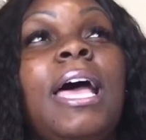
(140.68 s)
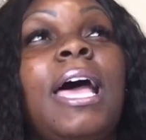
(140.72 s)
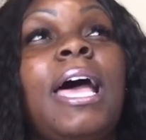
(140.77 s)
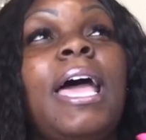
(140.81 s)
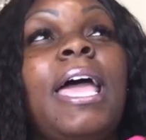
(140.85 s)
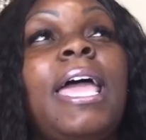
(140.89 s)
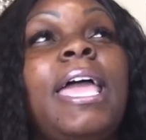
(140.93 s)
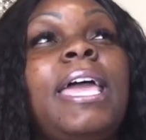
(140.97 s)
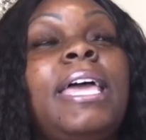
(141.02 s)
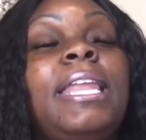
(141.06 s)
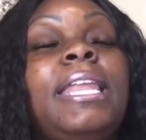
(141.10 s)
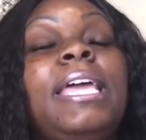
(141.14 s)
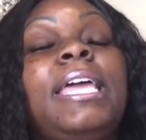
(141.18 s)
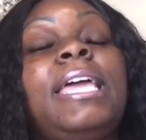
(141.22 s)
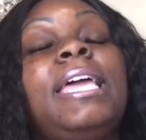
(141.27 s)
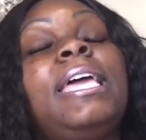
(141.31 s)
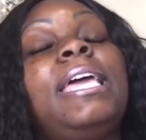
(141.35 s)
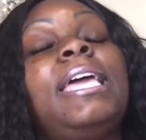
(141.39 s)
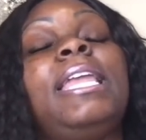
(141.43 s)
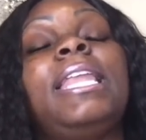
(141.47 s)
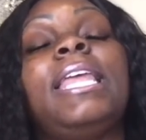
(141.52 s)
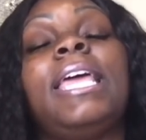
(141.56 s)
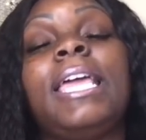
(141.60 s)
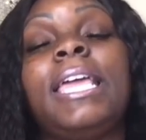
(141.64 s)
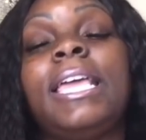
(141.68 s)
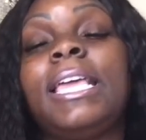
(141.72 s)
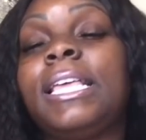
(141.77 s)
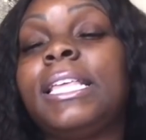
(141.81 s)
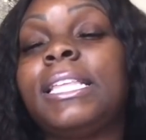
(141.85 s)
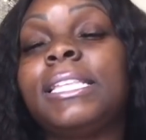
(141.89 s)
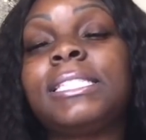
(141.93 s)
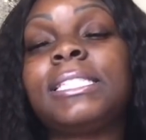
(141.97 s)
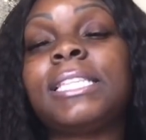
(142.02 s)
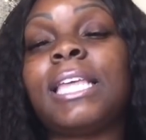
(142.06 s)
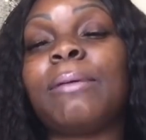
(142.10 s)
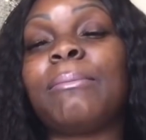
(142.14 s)
I had a headache.
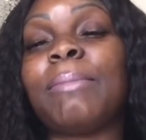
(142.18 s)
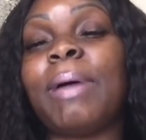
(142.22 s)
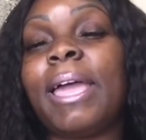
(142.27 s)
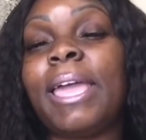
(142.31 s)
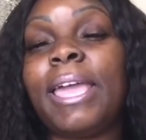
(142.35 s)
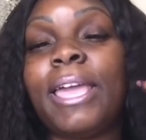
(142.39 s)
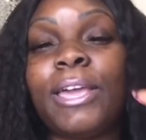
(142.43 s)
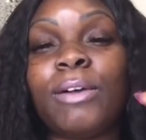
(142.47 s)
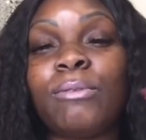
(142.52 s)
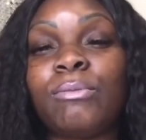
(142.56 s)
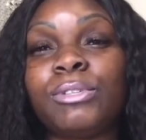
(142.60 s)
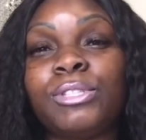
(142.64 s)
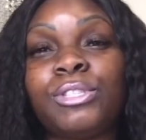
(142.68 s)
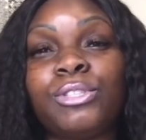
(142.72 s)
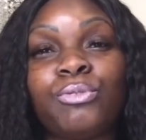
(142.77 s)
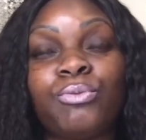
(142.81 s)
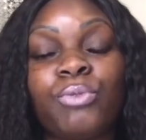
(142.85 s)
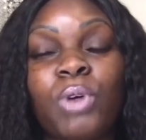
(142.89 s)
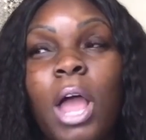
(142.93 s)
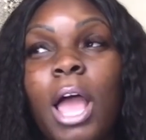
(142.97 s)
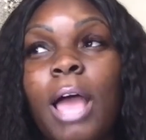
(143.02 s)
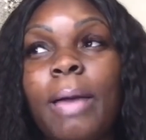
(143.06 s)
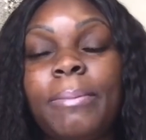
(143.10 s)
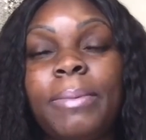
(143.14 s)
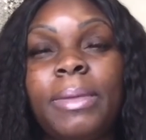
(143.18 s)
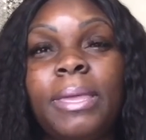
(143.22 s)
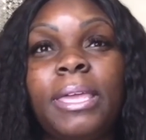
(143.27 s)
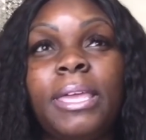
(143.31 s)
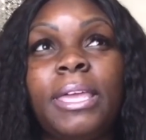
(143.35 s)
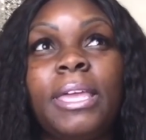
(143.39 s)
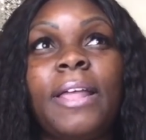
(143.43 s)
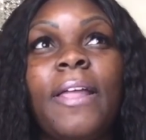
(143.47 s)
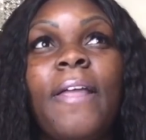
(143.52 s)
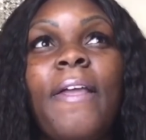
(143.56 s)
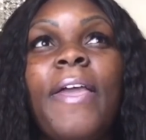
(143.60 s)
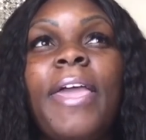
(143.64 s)
It's like my head was
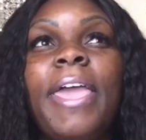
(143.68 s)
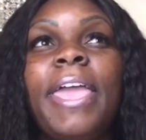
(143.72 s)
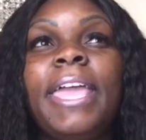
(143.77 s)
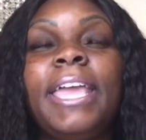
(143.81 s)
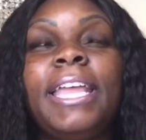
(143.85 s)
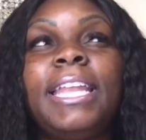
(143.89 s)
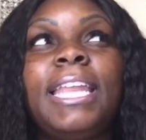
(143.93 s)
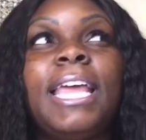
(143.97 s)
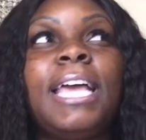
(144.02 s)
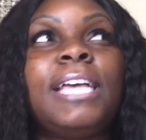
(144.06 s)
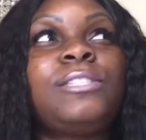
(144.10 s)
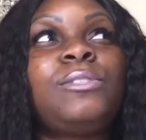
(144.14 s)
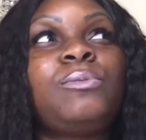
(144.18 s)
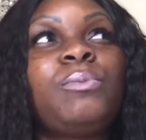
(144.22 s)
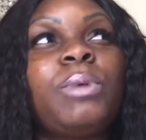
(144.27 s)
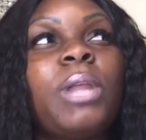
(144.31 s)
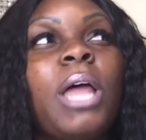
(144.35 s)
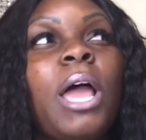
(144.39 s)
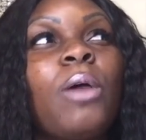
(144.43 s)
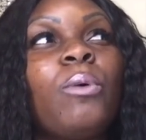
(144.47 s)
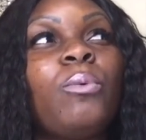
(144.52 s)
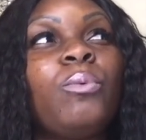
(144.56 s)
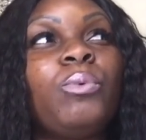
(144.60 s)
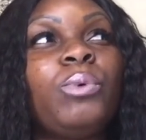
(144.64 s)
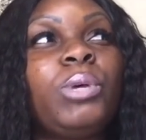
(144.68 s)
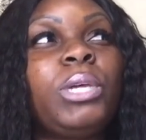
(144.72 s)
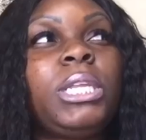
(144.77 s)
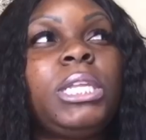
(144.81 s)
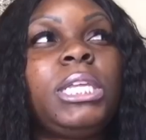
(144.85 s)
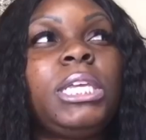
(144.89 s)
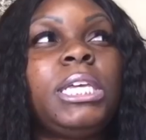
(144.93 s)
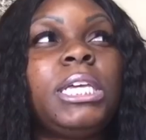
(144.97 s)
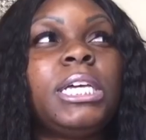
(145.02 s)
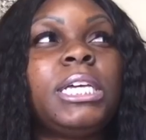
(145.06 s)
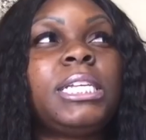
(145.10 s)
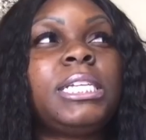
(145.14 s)
throbbing. And that's when I
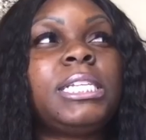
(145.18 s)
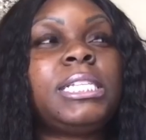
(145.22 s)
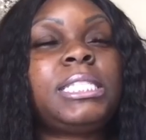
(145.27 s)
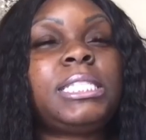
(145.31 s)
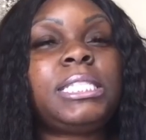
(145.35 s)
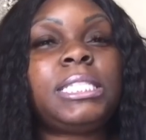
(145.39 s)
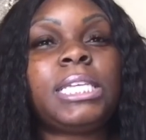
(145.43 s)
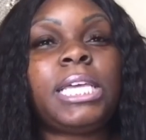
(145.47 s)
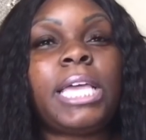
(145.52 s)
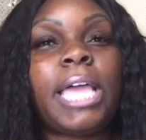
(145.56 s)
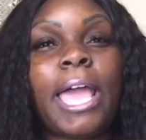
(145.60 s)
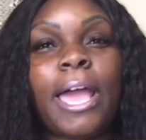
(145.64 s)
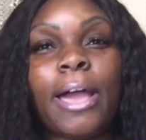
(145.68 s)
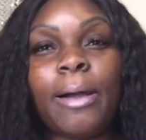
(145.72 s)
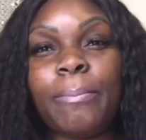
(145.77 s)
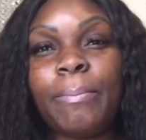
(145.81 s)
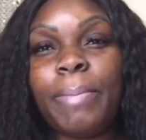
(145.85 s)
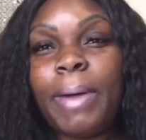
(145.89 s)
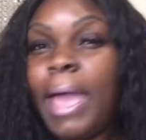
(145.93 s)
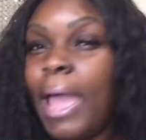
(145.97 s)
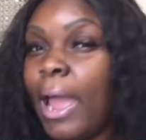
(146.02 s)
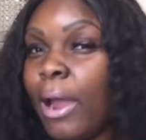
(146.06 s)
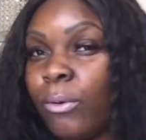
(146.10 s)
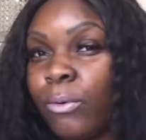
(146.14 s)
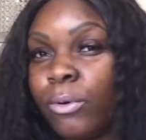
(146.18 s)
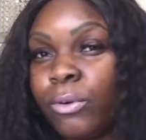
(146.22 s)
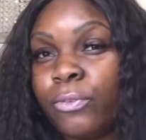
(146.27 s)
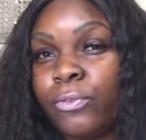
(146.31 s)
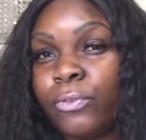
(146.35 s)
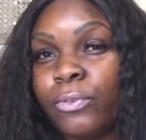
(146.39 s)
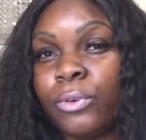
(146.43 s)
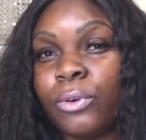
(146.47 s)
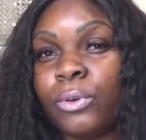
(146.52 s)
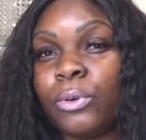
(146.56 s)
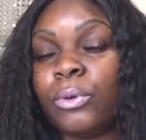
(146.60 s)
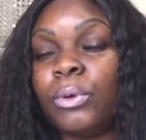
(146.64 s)
really understood how
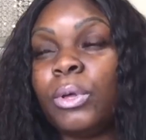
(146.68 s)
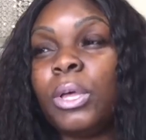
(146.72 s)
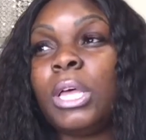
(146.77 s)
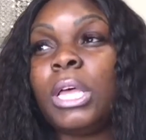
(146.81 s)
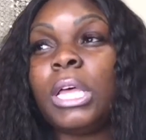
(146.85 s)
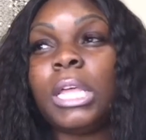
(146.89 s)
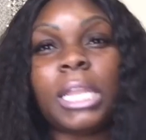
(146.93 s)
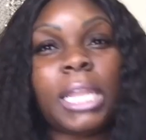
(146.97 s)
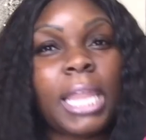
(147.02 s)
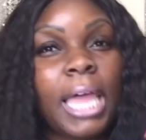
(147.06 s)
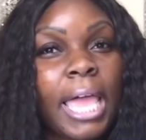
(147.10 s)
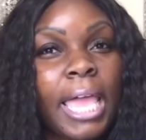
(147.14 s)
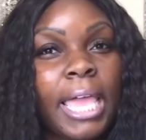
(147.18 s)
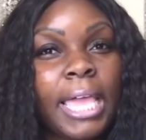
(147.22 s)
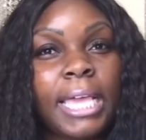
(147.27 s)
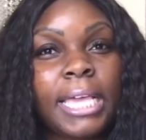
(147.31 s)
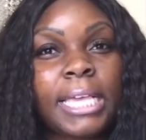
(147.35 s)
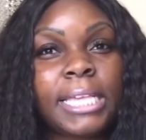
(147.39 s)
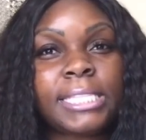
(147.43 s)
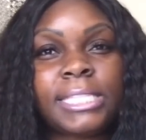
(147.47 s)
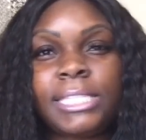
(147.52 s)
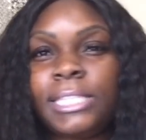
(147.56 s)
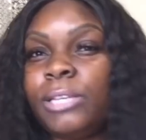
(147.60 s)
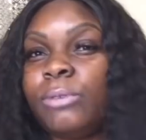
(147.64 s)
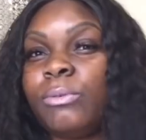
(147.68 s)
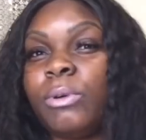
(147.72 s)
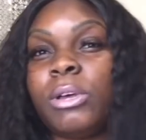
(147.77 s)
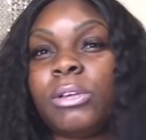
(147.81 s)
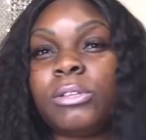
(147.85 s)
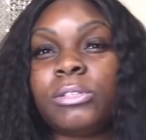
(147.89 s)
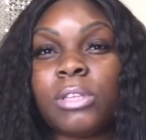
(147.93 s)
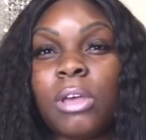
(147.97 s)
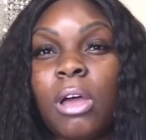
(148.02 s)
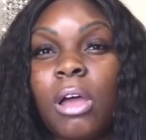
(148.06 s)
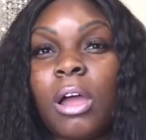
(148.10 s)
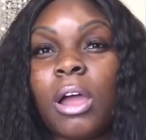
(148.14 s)
powerful like
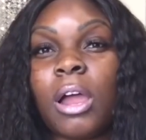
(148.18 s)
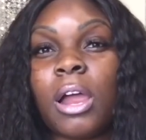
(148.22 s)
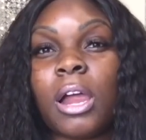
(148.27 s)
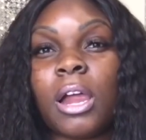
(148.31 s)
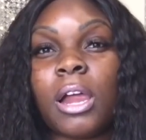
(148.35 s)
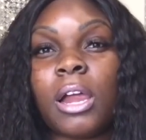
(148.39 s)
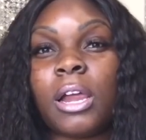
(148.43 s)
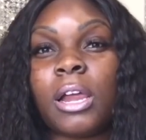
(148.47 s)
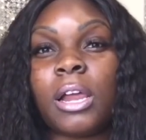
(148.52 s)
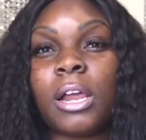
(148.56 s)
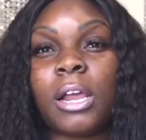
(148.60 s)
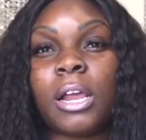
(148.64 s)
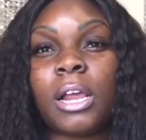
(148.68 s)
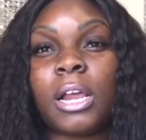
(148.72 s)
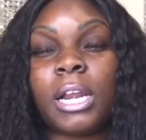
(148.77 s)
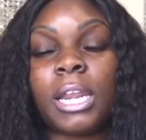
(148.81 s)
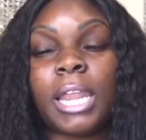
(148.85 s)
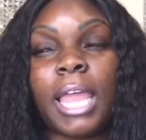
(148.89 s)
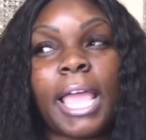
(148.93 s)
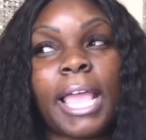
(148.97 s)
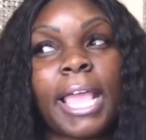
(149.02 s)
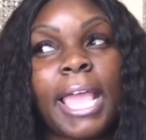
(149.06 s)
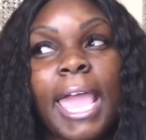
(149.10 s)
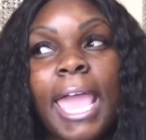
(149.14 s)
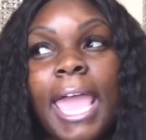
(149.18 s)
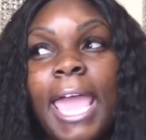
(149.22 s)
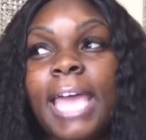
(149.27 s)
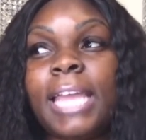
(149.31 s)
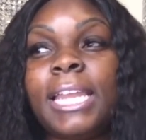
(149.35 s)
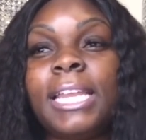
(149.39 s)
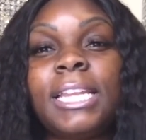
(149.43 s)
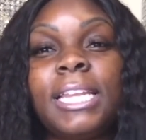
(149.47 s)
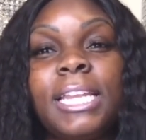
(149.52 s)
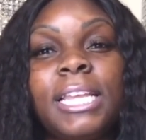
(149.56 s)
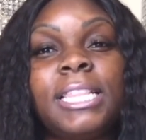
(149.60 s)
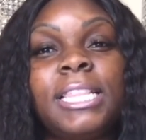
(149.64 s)
zeros are. Like add
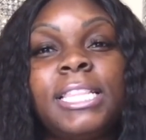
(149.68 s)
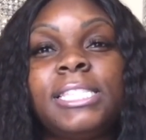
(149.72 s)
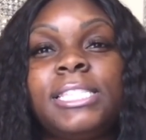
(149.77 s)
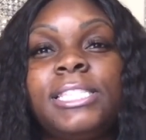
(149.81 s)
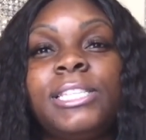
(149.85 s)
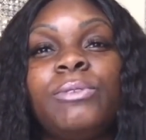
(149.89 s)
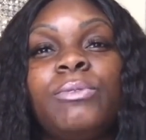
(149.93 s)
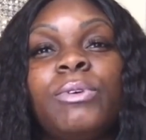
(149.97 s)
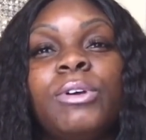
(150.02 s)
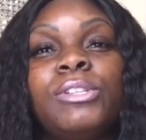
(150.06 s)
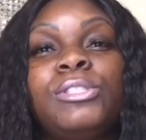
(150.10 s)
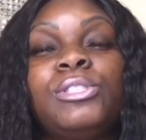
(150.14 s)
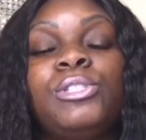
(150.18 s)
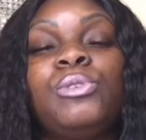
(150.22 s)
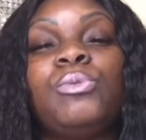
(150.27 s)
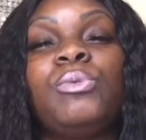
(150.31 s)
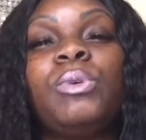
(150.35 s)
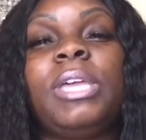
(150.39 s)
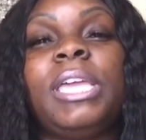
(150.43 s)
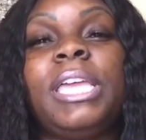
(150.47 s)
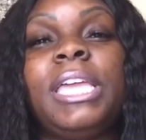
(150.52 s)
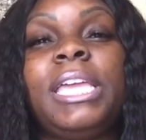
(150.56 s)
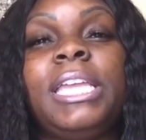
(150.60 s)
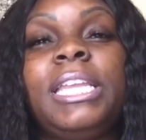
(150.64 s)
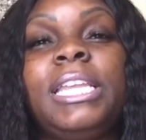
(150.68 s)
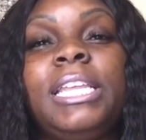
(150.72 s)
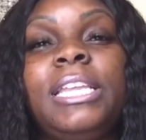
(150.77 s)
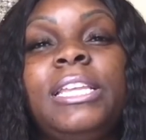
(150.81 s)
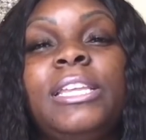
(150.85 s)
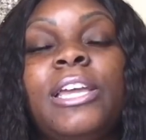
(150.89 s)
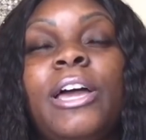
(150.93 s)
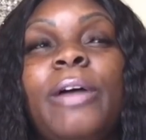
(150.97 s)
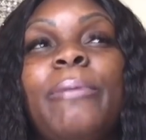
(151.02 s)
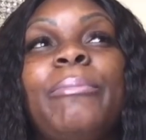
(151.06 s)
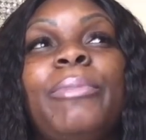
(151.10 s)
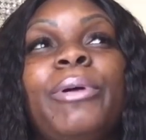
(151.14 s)
another zero to any
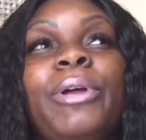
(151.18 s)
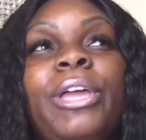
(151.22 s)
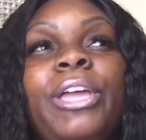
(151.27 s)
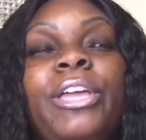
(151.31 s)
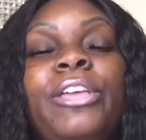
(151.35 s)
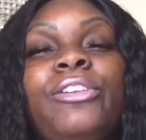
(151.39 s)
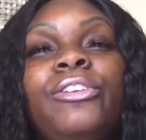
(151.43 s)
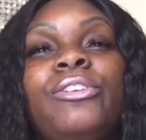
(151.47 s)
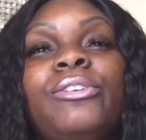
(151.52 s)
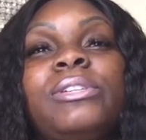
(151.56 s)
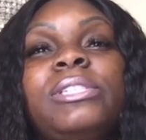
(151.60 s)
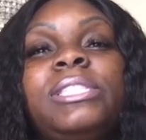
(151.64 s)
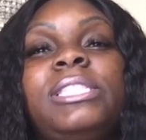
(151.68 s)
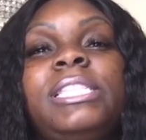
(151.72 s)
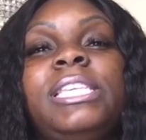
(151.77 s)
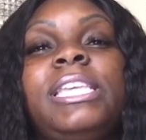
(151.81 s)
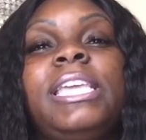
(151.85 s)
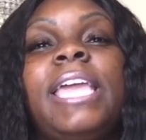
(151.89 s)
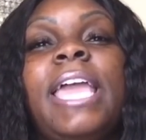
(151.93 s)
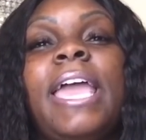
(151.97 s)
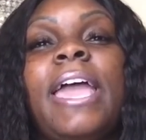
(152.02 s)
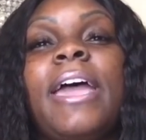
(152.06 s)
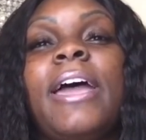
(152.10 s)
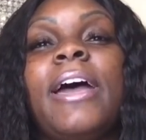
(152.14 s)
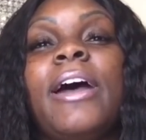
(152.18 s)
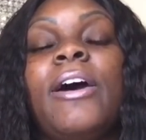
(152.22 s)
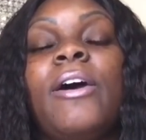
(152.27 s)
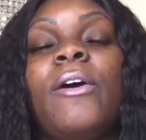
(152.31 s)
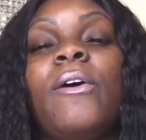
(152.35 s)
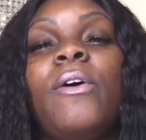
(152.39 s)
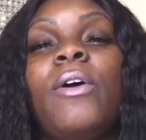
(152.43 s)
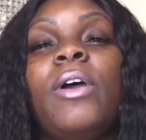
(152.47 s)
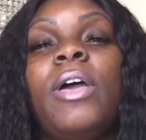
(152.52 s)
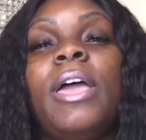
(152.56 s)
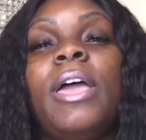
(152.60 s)
number and you'll see how